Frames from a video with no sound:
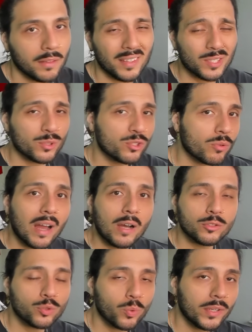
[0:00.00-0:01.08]
This was around
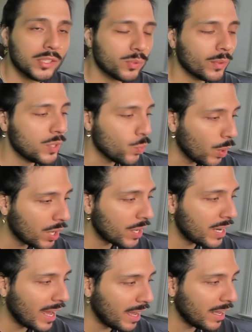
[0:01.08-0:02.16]
2021,
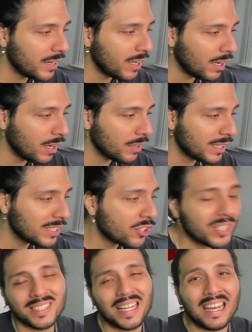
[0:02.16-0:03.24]
and they
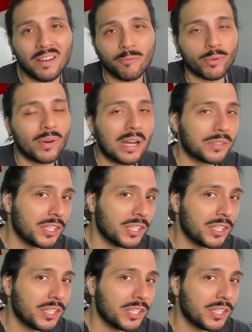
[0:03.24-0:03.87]
started dating for around 1.5